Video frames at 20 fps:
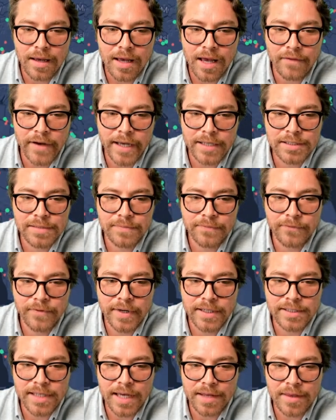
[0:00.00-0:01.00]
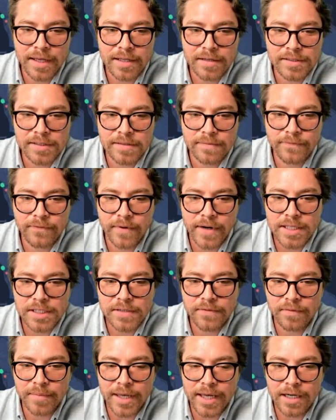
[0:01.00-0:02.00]
I've had some friends. I think there's some friends
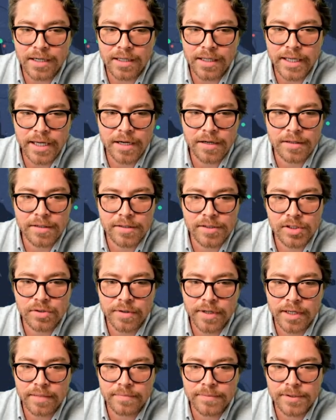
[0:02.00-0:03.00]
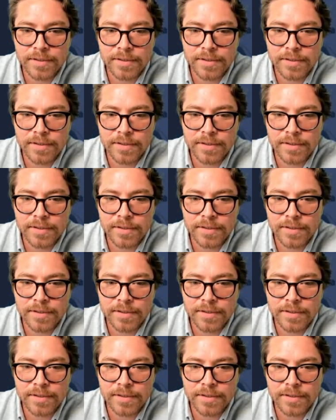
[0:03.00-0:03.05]
from Italy here in the stream.